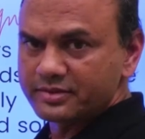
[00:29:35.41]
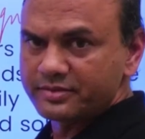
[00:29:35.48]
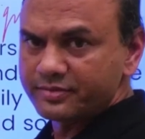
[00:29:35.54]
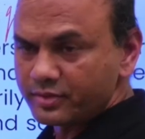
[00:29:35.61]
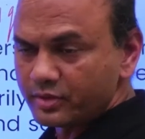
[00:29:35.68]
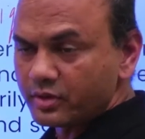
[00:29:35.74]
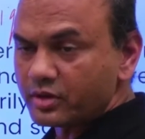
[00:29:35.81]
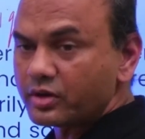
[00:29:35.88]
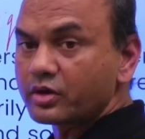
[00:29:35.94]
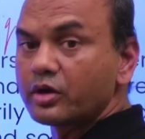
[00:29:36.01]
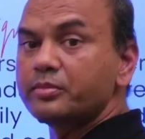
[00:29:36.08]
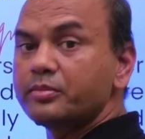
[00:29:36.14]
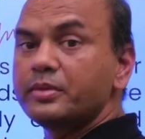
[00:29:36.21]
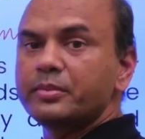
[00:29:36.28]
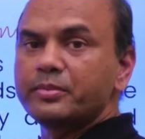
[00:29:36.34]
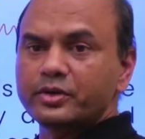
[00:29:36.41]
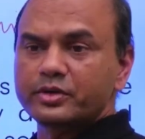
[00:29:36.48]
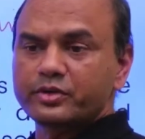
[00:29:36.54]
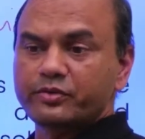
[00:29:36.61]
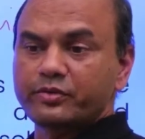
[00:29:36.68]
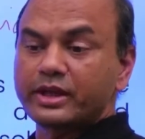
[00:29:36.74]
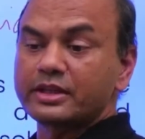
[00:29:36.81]
or government bonds
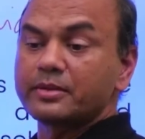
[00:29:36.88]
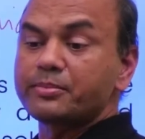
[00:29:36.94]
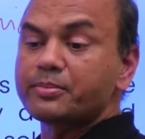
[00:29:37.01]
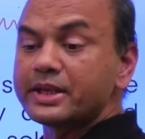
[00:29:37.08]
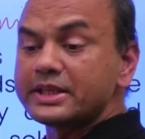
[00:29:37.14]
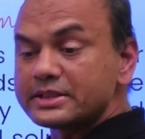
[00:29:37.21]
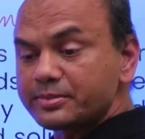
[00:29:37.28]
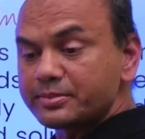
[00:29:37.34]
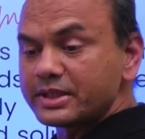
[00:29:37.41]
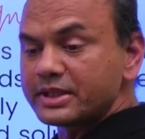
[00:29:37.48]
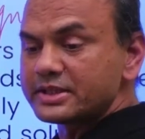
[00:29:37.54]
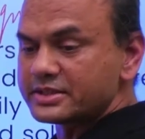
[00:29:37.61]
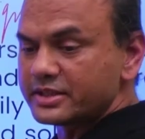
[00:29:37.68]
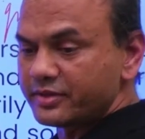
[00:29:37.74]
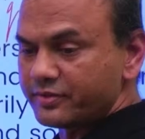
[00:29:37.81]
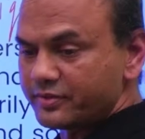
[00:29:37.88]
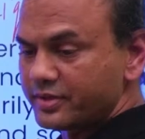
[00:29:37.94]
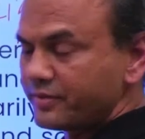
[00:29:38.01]
where the principal is saved.